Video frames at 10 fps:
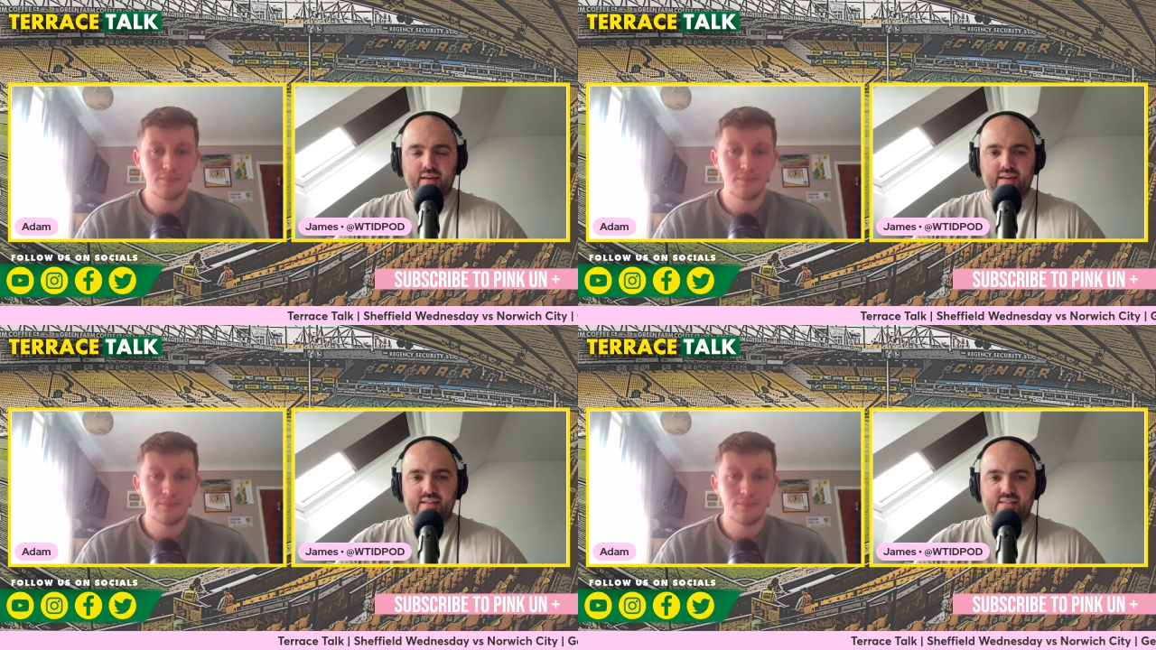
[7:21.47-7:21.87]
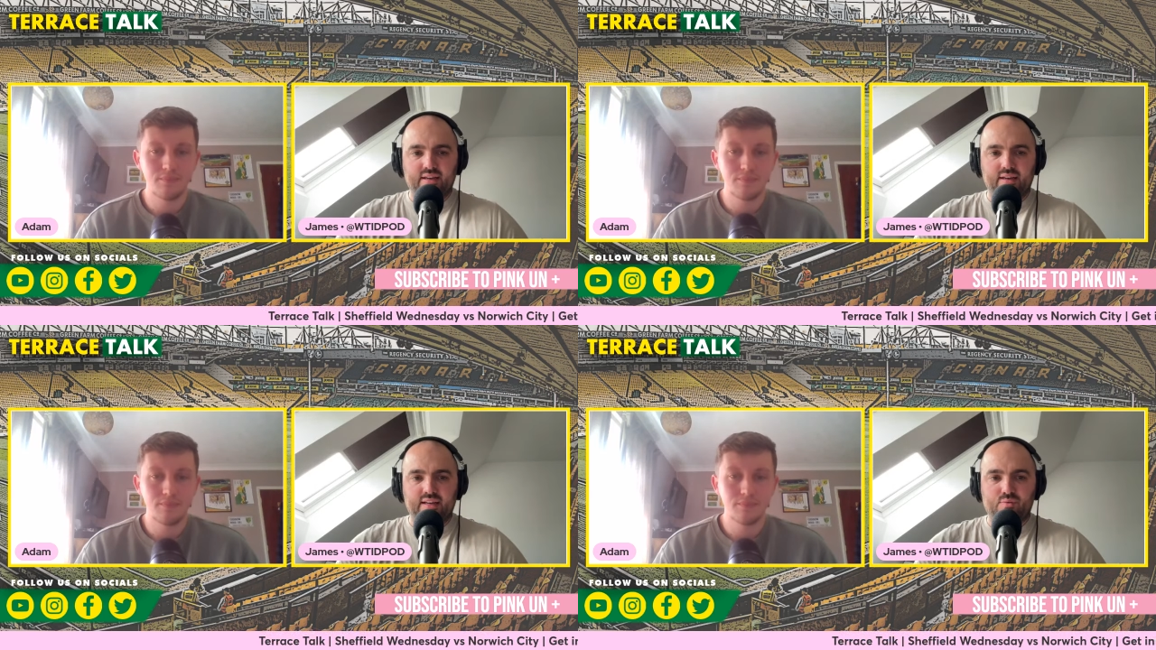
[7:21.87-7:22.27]
Speaker 1: He's
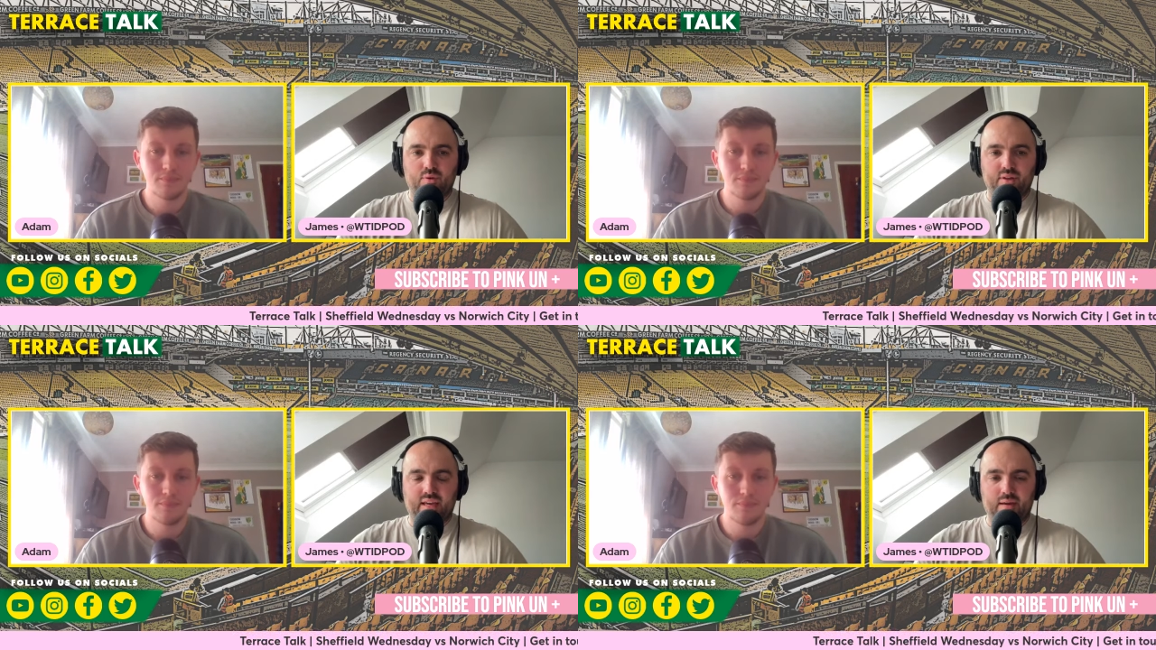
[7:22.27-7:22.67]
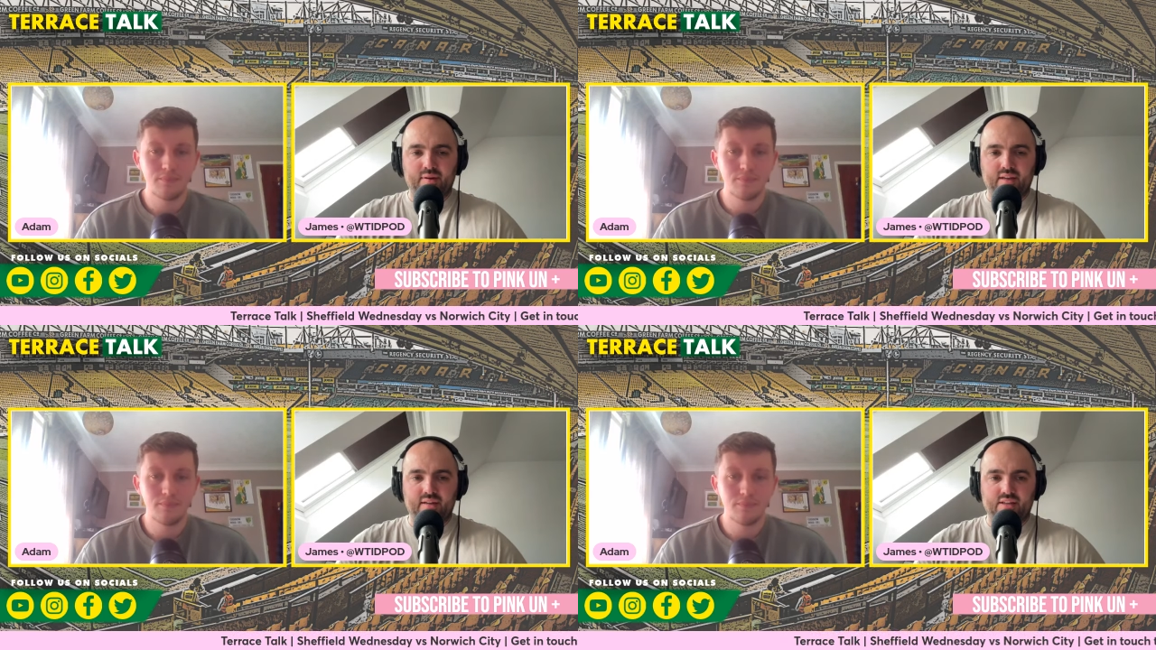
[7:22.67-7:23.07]
one that came
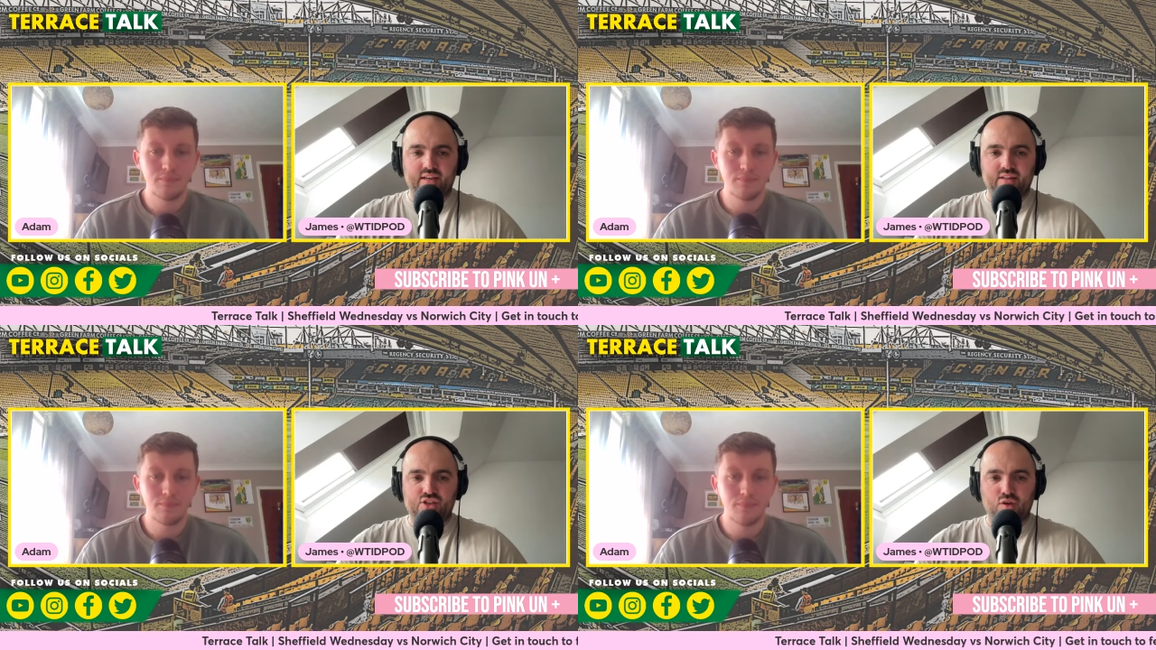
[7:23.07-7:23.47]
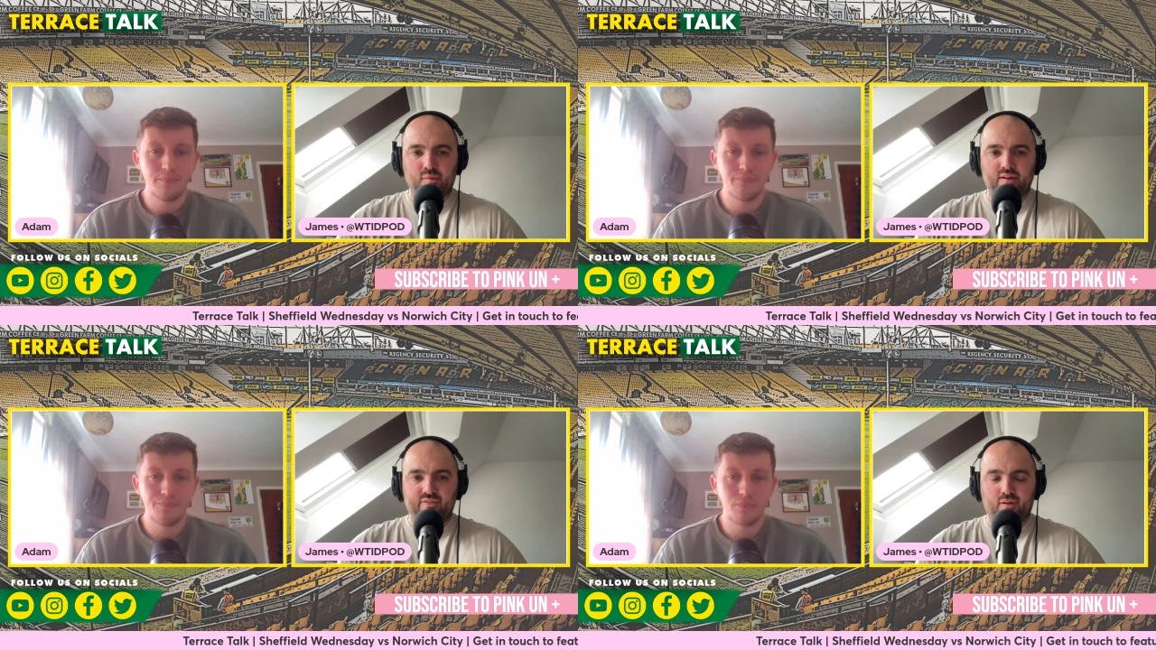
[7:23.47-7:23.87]
in the
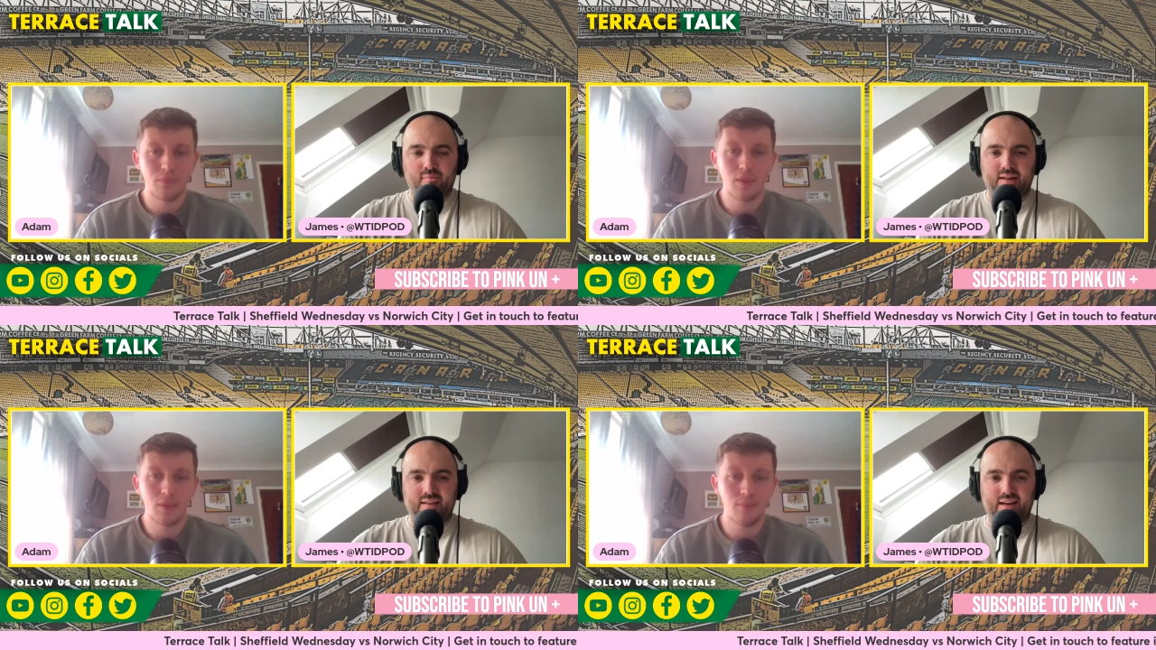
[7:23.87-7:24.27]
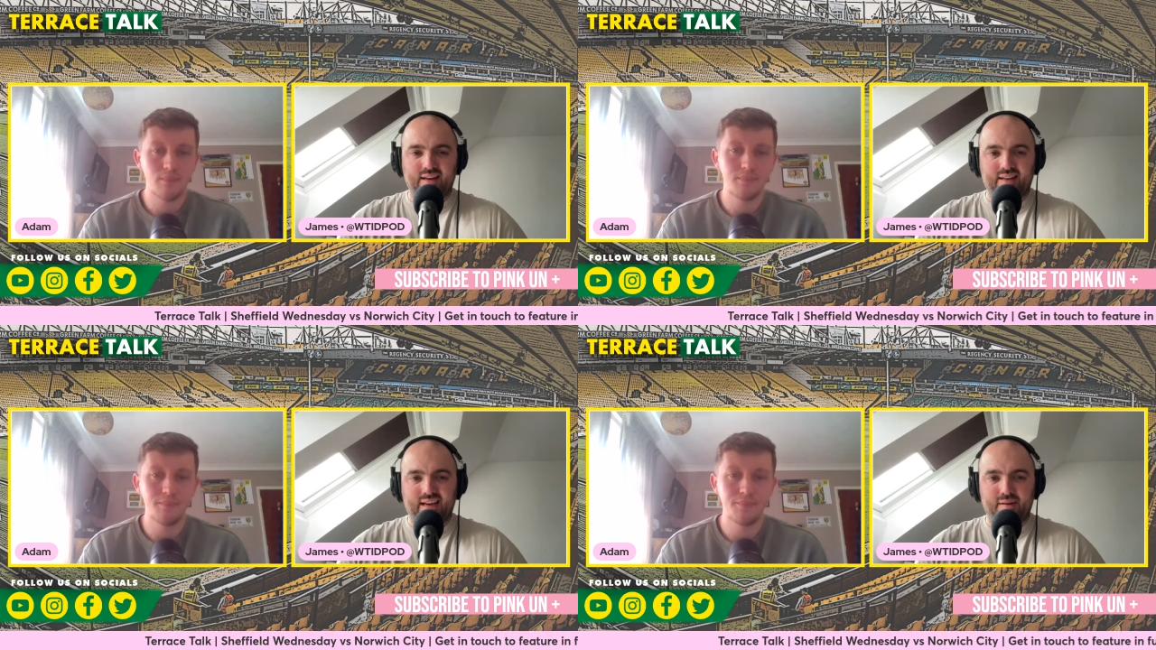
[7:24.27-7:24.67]
summer from Man
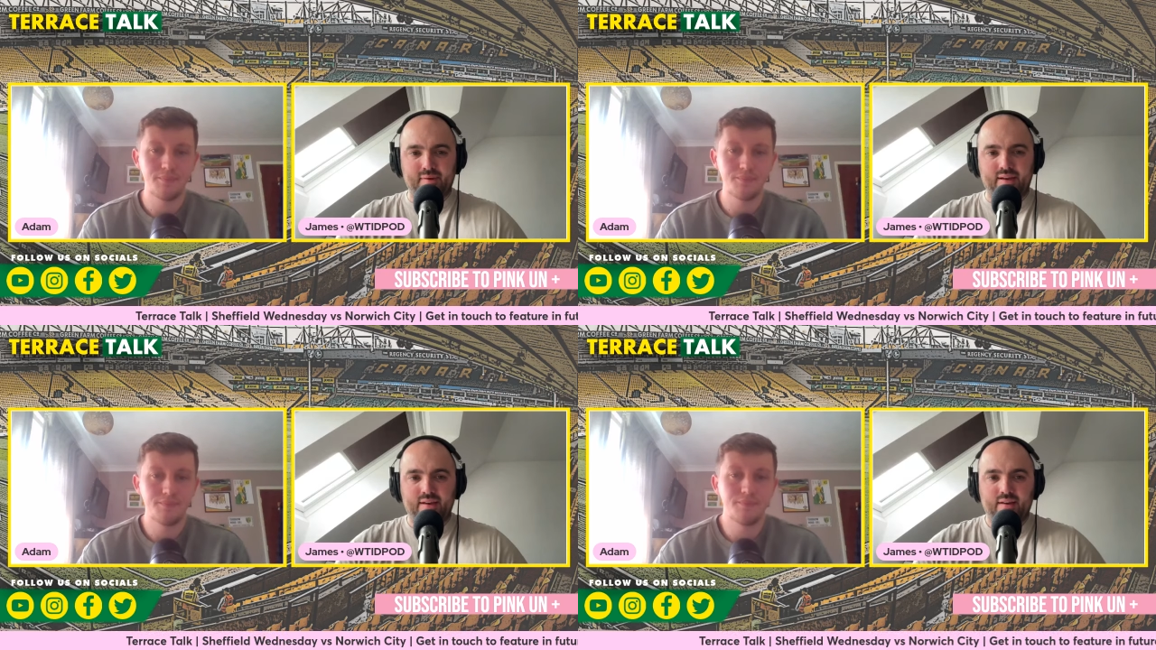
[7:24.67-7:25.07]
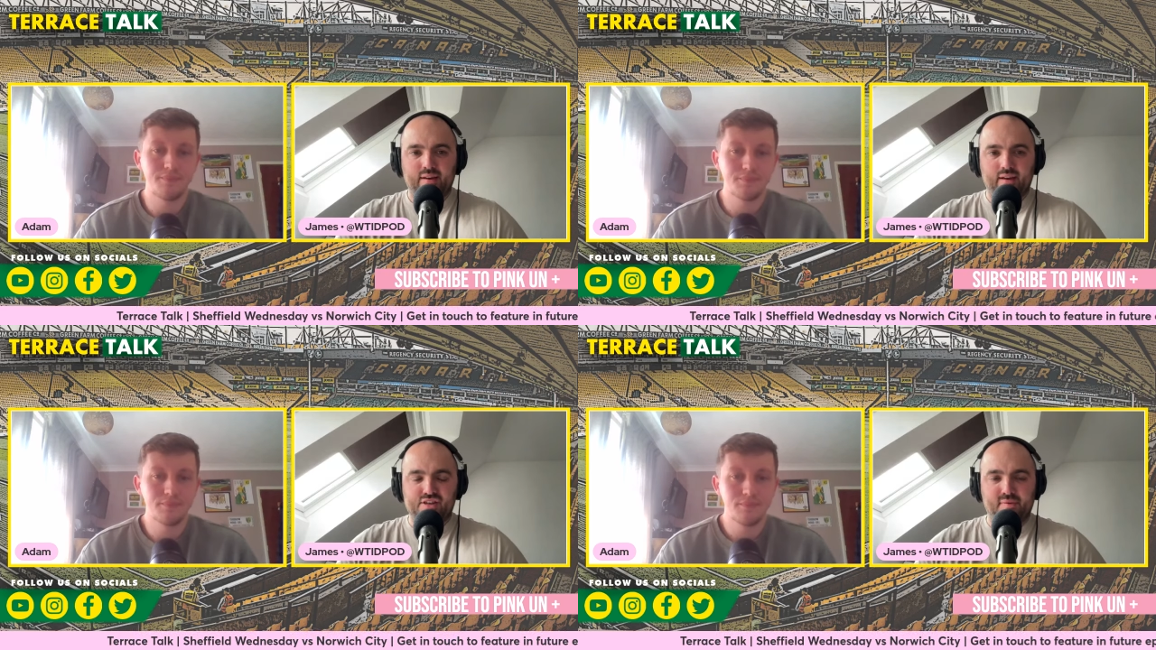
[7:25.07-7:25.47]
United Academy,
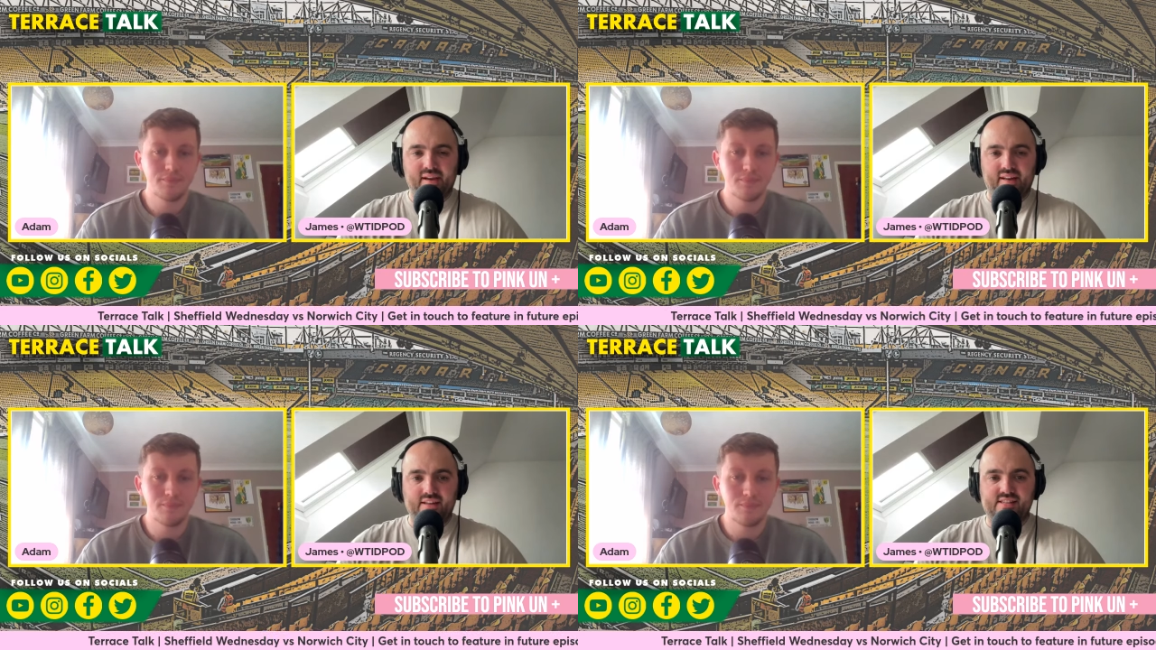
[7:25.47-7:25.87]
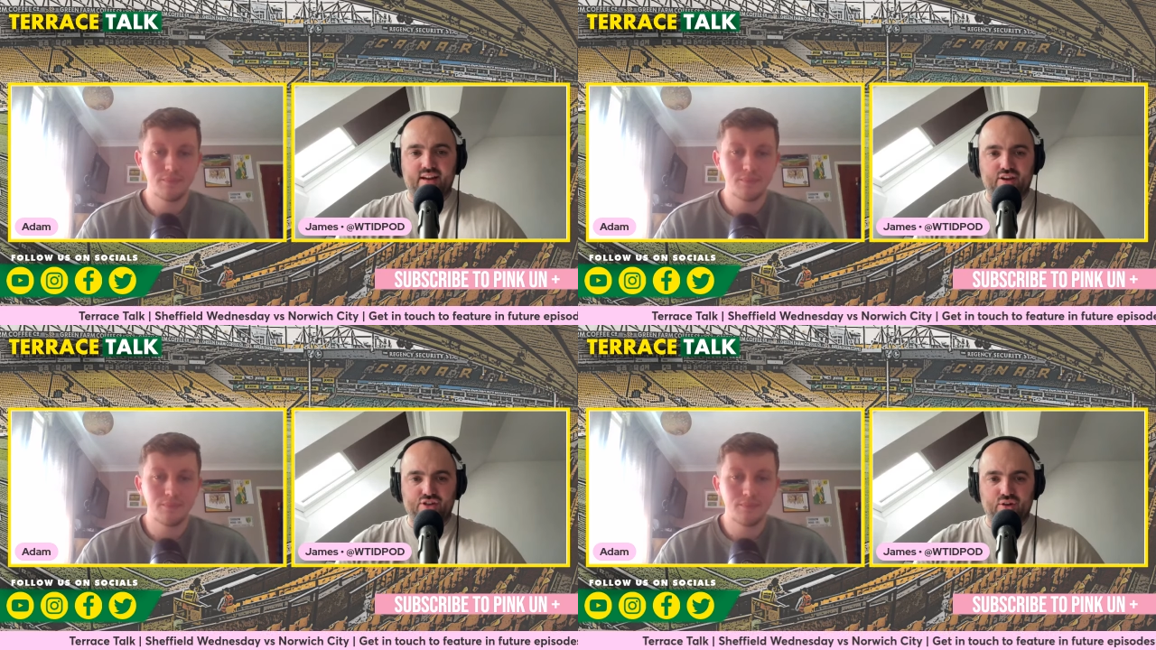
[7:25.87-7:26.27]
Jamaican
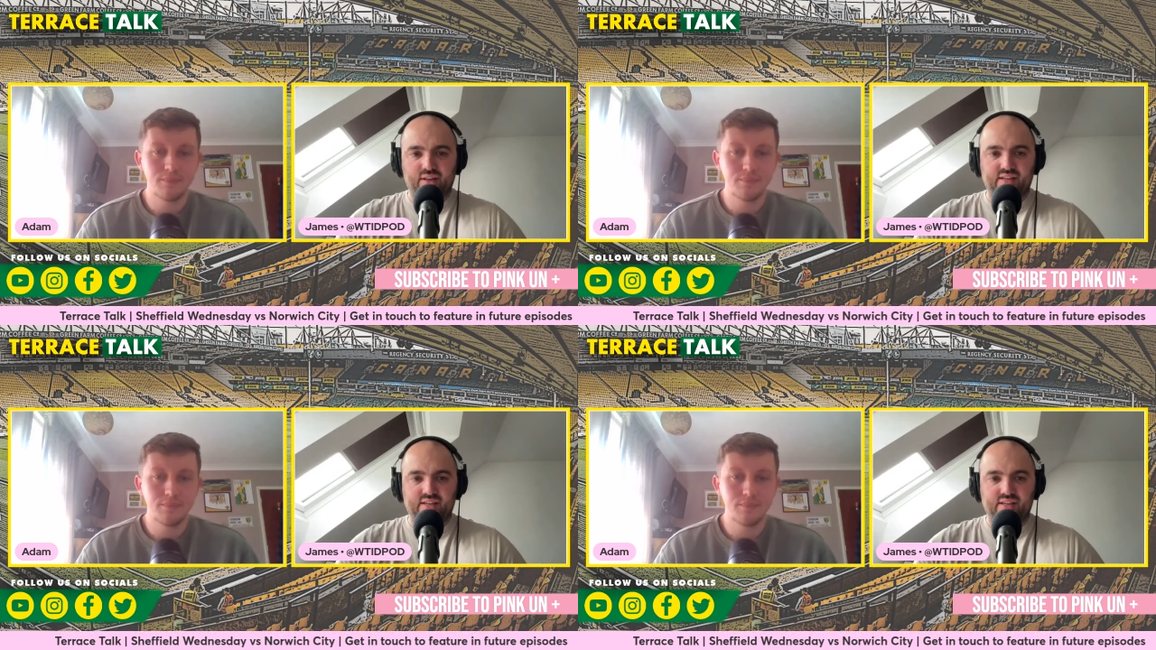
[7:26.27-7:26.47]
international.